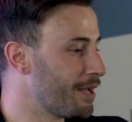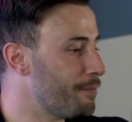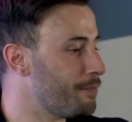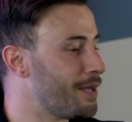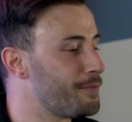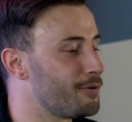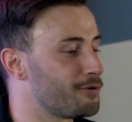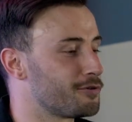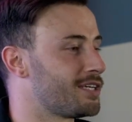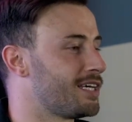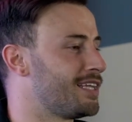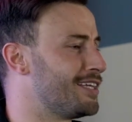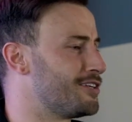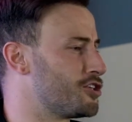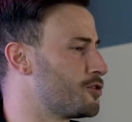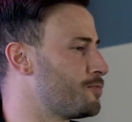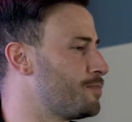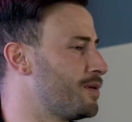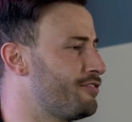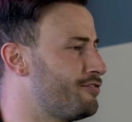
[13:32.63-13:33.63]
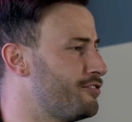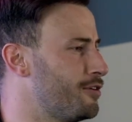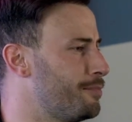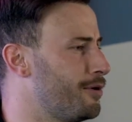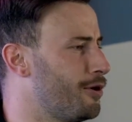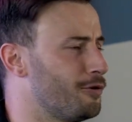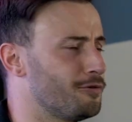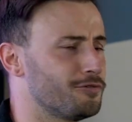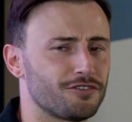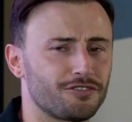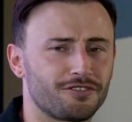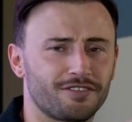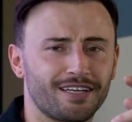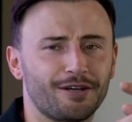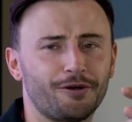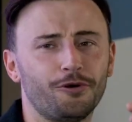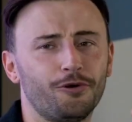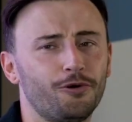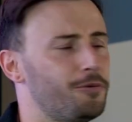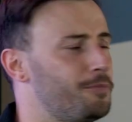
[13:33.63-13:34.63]
people say they just play football just to
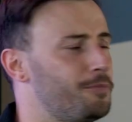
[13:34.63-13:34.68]
go